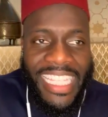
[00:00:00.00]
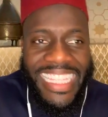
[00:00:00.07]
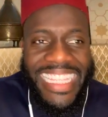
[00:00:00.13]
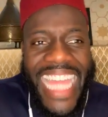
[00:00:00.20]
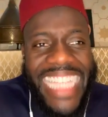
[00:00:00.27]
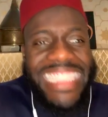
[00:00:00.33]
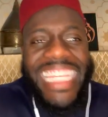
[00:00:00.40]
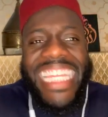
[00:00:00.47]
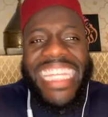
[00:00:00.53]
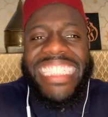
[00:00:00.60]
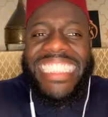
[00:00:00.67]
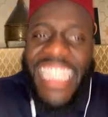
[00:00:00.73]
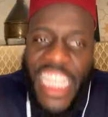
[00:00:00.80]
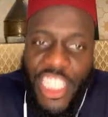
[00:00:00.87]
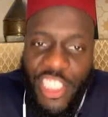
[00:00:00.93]
That's an
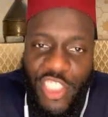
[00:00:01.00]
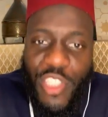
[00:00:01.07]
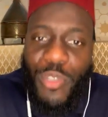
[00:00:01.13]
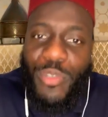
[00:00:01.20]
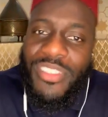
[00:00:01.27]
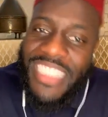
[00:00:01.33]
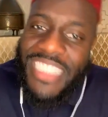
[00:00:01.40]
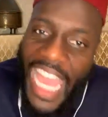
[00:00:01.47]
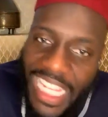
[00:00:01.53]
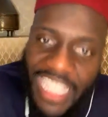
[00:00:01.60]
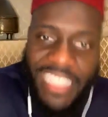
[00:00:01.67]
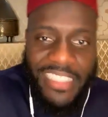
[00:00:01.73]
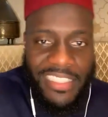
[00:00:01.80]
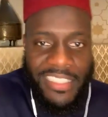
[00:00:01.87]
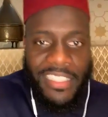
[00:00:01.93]
intentional
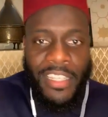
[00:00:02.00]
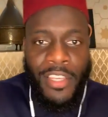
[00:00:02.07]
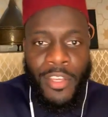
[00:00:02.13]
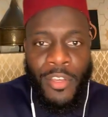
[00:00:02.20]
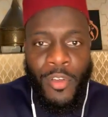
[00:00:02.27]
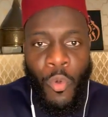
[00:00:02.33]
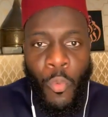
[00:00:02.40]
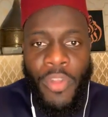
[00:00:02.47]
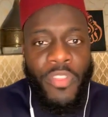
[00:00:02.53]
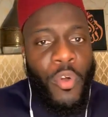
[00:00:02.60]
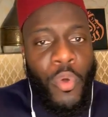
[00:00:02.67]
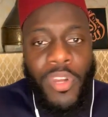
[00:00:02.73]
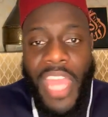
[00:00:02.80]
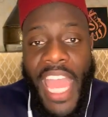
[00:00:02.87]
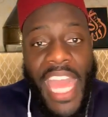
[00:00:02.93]
silence. When the
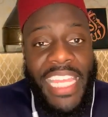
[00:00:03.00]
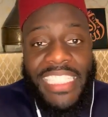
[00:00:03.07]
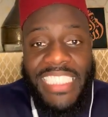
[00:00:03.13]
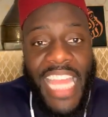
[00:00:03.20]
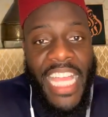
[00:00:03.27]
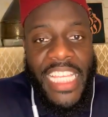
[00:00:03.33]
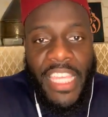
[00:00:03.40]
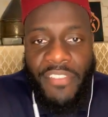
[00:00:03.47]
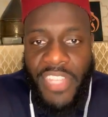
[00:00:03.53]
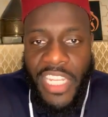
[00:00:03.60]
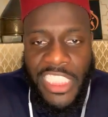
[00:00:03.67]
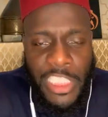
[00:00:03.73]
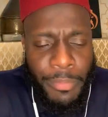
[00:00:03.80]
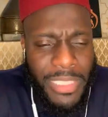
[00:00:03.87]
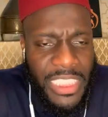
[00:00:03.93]
Quran has not given
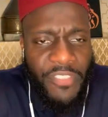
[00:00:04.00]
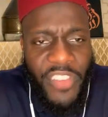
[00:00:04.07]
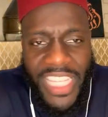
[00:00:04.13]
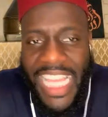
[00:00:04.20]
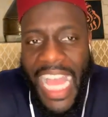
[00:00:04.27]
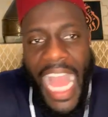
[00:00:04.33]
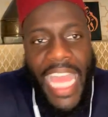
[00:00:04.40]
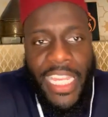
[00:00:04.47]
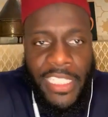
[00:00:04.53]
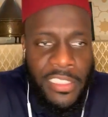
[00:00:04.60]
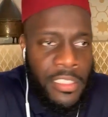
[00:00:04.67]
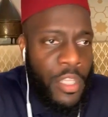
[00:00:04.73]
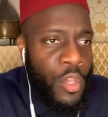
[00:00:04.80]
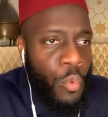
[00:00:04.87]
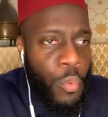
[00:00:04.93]
us specific guidance
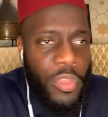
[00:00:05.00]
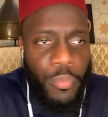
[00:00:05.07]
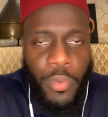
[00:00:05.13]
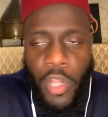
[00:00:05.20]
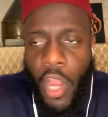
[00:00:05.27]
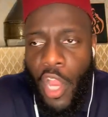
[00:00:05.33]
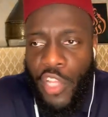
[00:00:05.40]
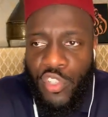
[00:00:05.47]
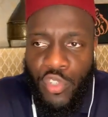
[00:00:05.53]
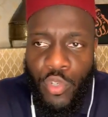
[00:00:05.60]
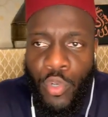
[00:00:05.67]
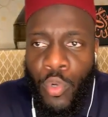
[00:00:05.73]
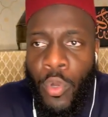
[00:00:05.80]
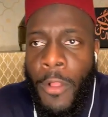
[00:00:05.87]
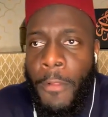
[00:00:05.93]
with regard
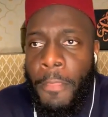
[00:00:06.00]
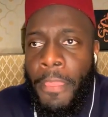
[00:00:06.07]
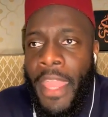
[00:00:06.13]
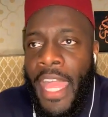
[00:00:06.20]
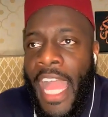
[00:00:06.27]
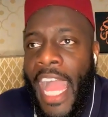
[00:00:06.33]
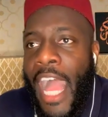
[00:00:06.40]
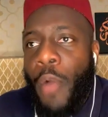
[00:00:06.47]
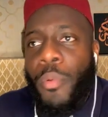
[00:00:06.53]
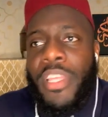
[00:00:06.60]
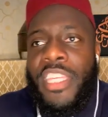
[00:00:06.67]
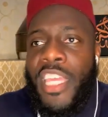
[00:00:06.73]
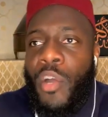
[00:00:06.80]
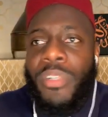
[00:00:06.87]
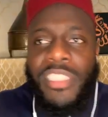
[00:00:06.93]
to how we
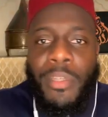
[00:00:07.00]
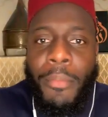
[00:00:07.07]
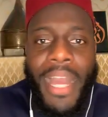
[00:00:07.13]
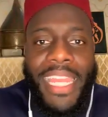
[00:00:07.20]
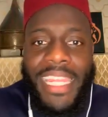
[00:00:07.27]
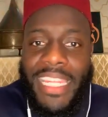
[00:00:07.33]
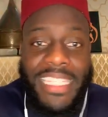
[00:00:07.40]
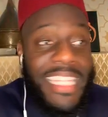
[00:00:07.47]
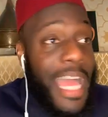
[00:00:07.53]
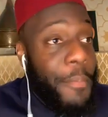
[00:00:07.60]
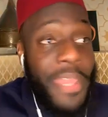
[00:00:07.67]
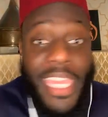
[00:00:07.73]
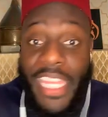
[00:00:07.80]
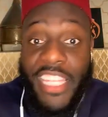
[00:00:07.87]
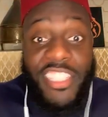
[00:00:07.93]
deal with somebody that's not
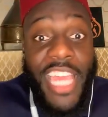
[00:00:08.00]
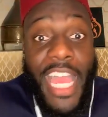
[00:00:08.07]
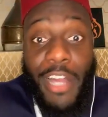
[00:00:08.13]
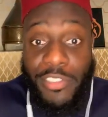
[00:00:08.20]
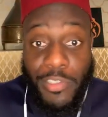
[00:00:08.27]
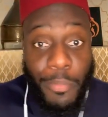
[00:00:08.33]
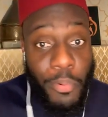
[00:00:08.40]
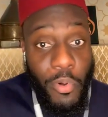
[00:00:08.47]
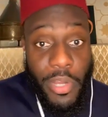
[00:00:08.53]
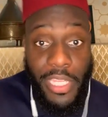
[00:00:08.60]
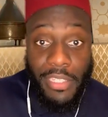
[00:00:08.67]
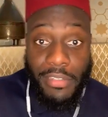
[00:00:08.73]
paying their child support.